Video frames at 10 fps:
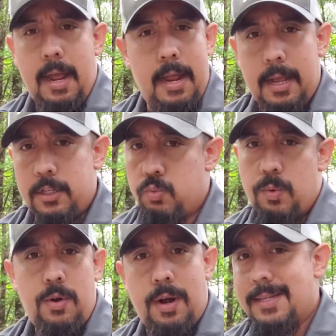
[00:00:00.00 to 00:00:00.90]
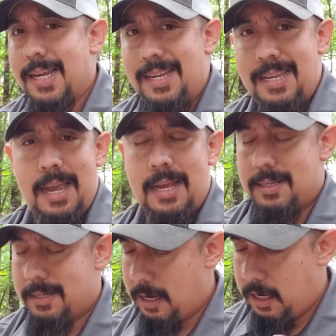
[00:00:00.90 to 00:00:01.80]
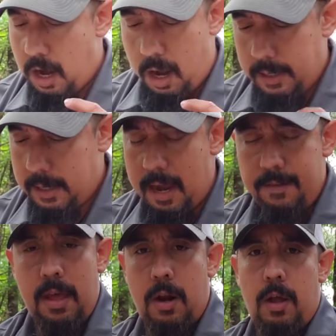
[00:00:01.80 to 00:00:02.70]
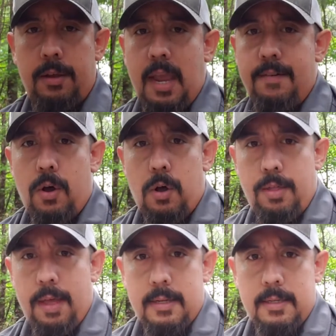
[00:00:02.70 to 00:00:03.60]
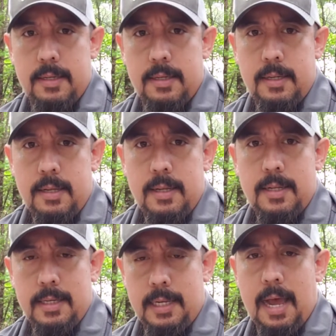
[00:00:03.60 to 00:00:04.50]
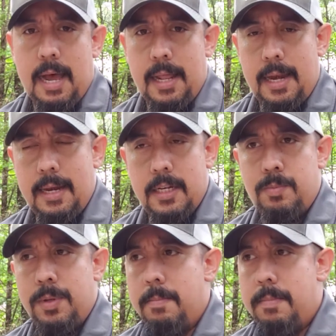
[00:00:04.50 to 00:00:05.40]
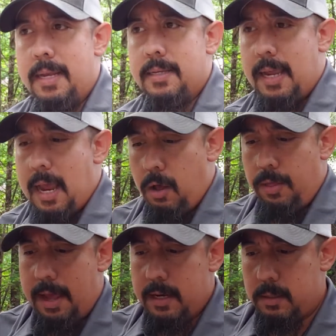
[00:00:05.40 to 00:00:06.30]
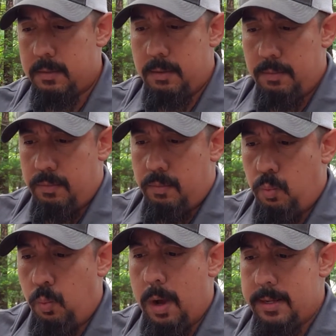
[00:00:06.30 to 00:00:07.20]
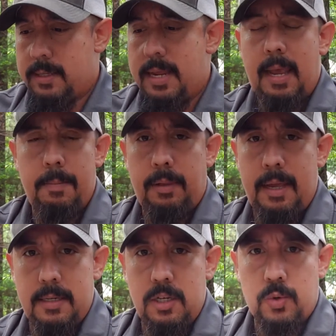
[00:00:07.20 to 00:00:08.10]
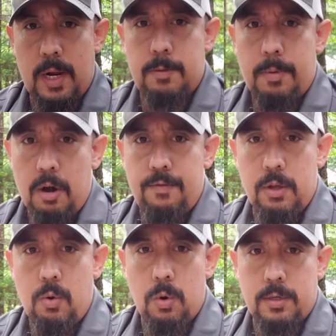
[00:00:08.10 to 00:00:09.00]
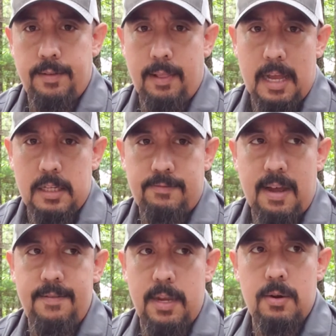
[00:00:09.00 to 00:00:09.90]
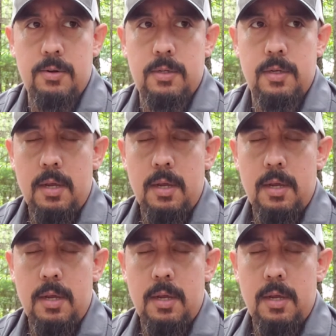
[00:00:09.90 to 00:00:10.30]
I surrendered. I said yes. I gave all that to God, and it's been amazing how that's what's taken place and transpired over the course of the last 5 years,